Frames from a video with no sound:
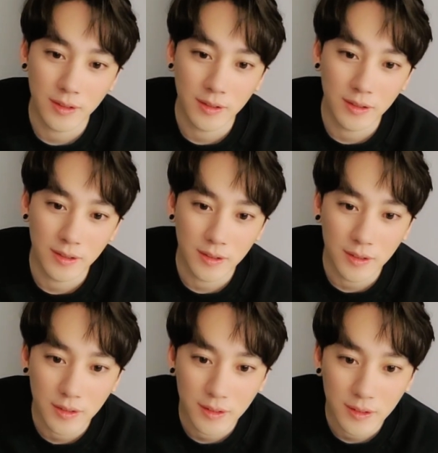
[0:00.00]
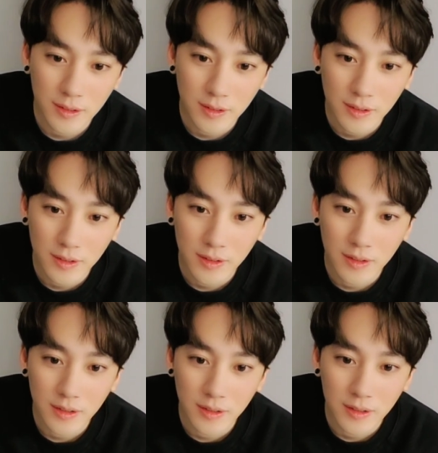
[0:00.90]

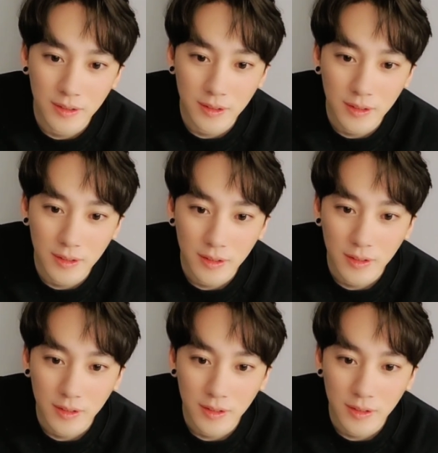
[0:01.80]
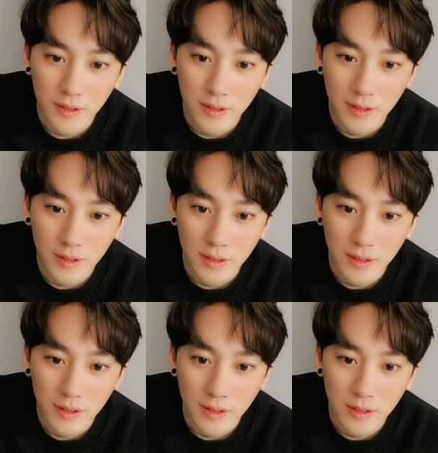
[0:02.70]
Nobody speaks.